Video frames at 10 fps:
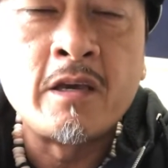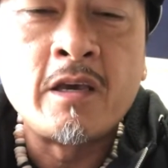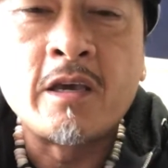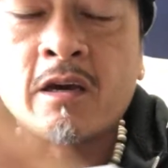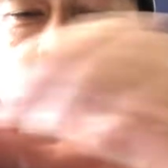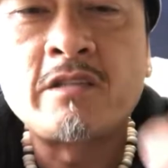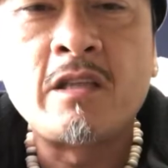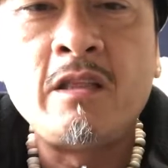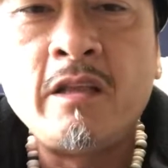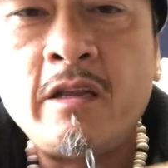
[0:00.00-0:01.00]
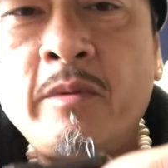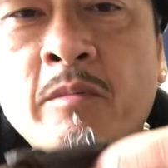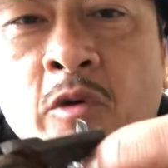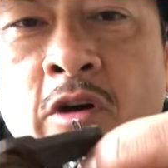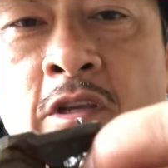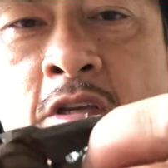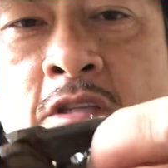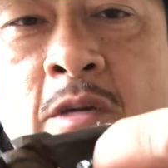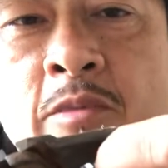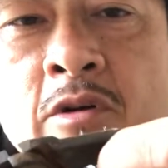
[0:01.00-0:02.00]
It costs a little bit more than your
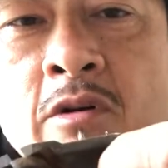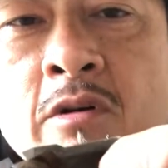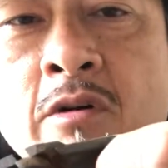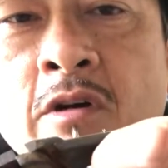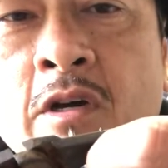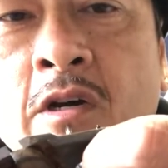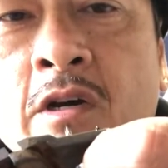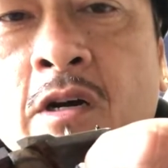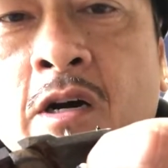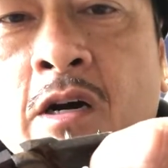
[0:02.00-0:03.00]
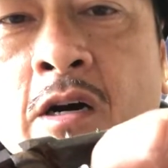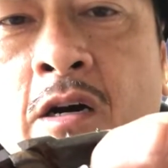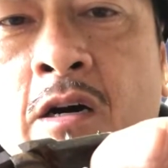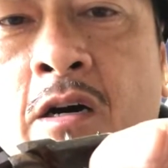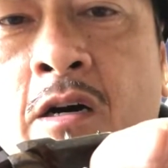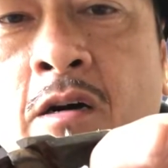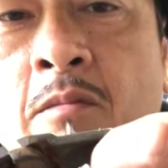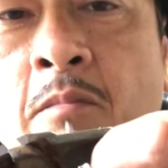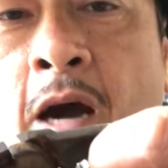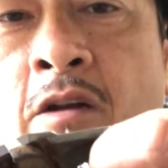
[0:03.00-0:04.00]
typical
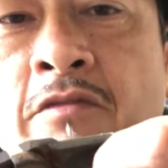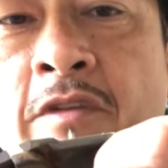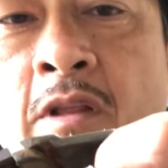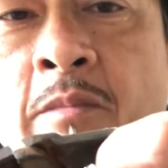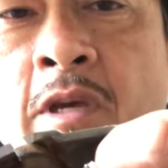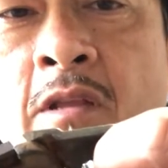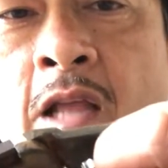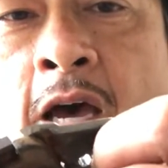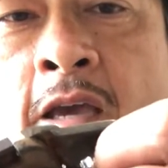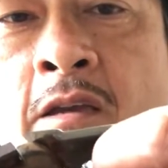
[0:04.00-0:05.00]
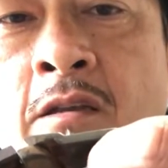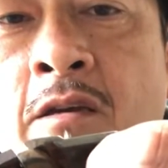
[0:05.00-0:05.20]
monofilament line,